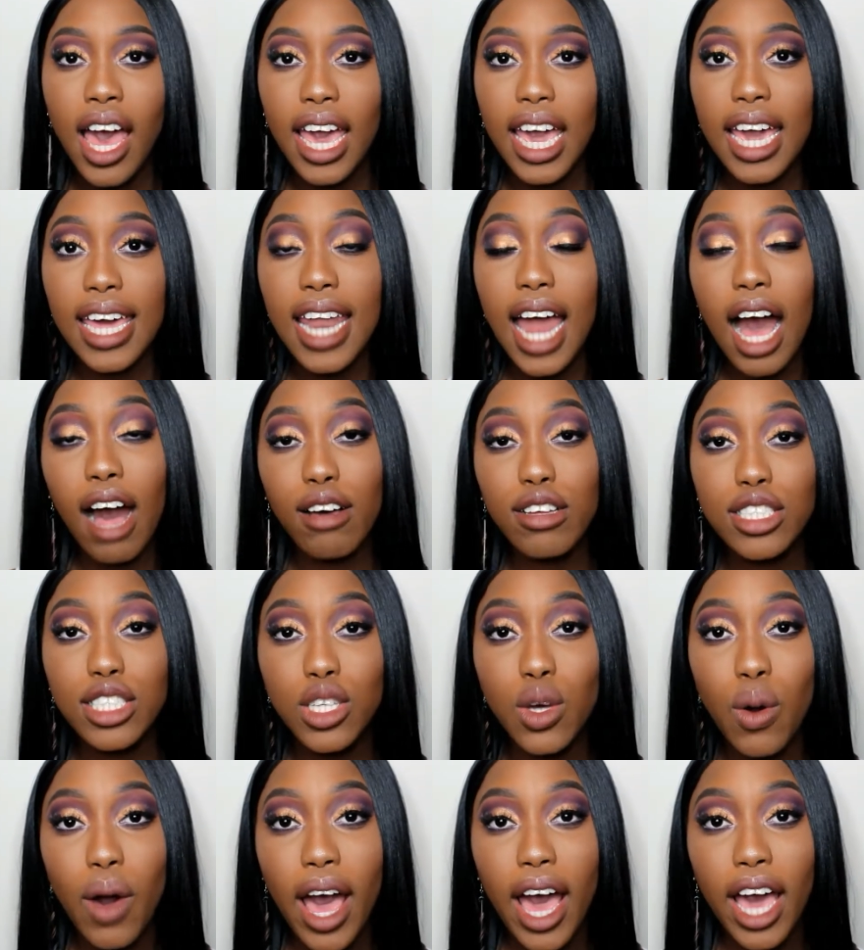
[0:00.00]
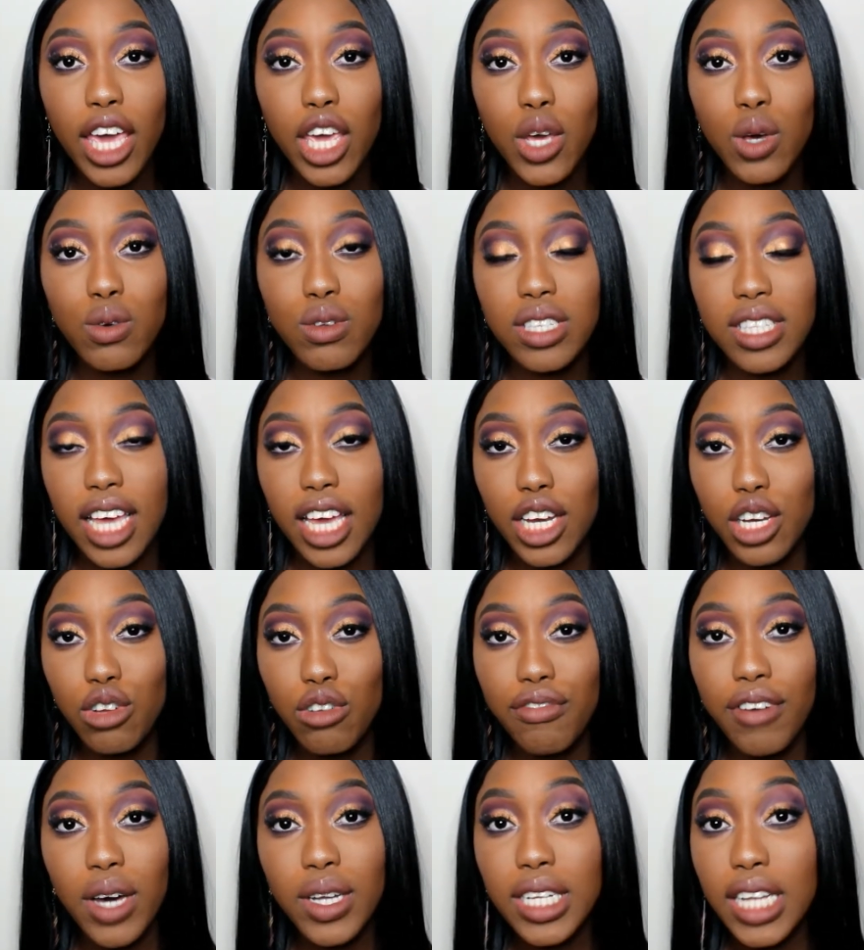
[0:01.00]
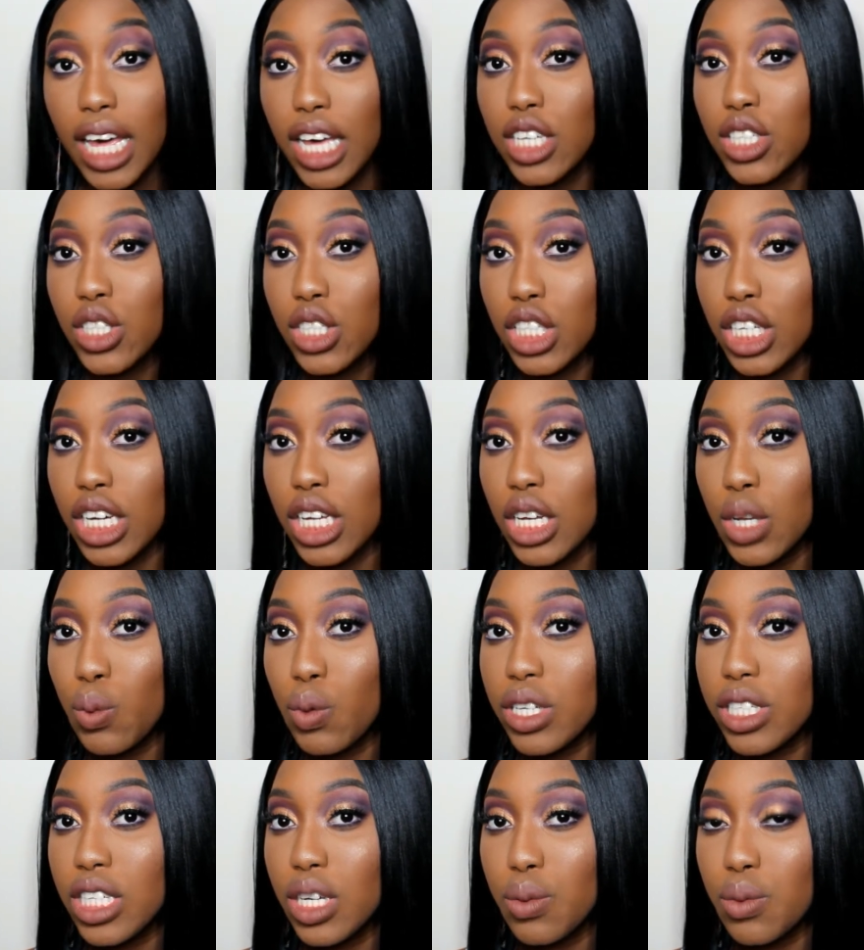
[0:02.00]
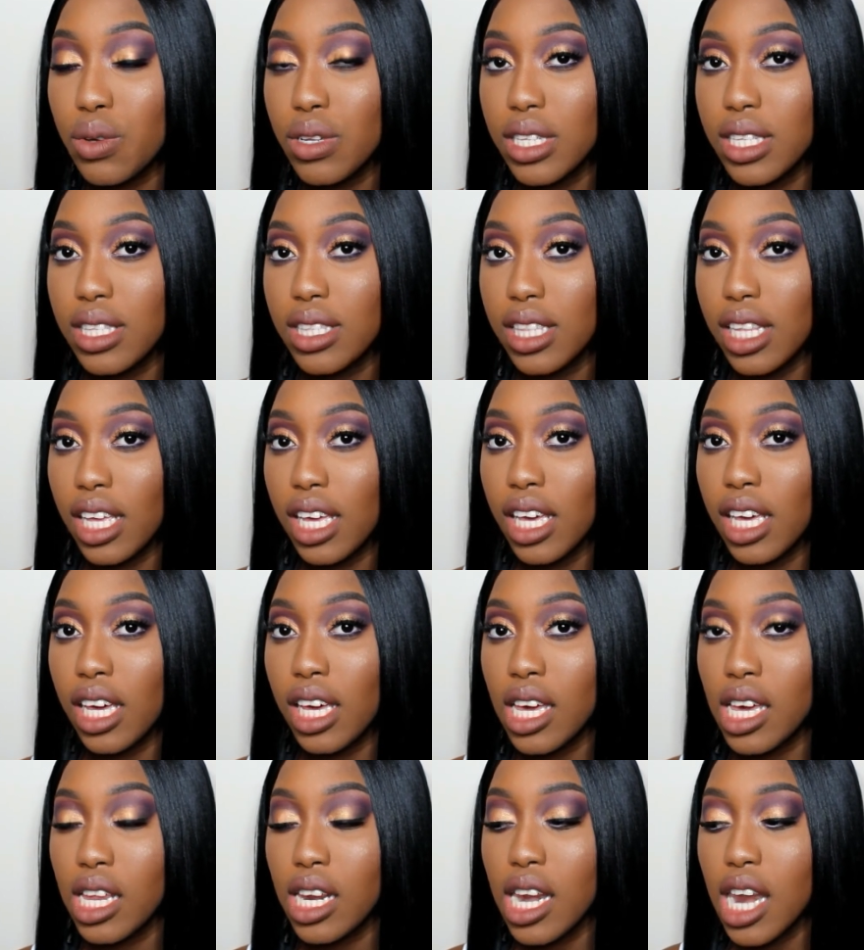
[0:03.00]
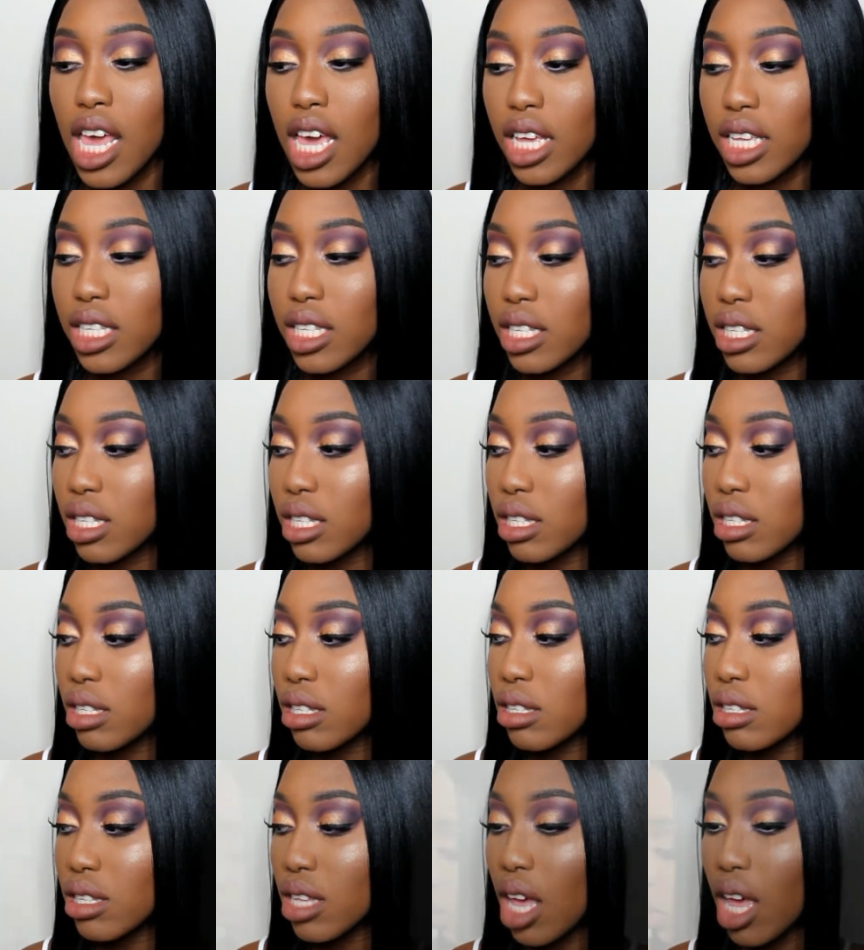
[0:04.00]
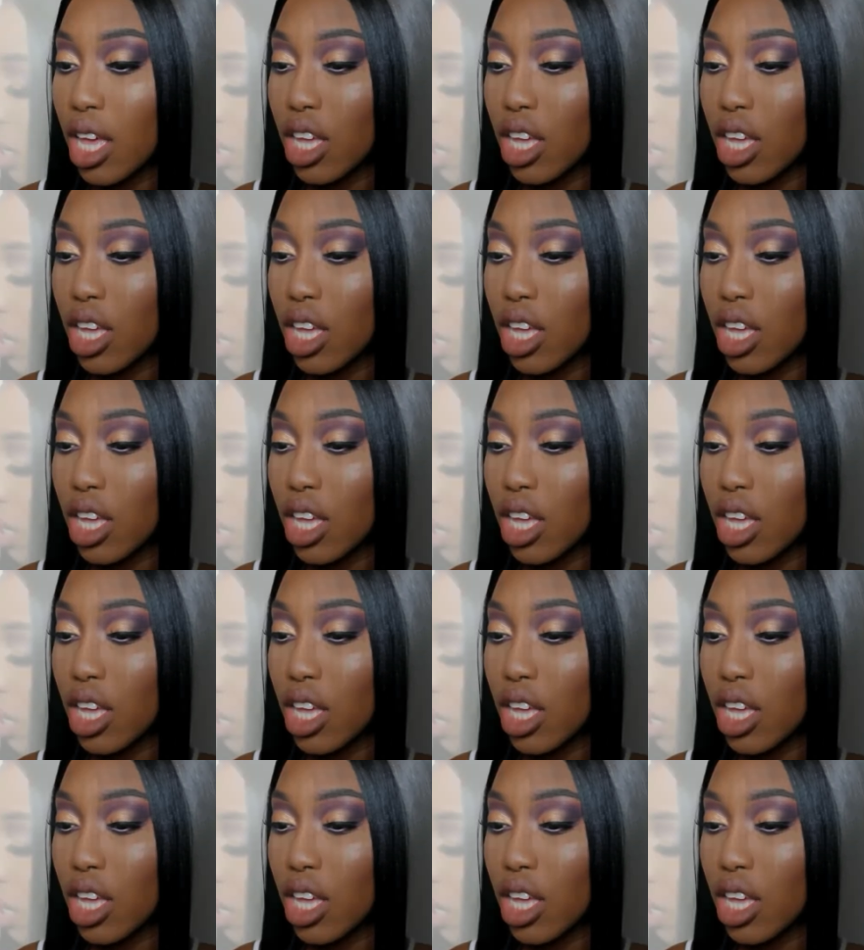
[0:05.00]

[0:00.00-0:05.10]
And also I used a new foundation, which it was the NYX,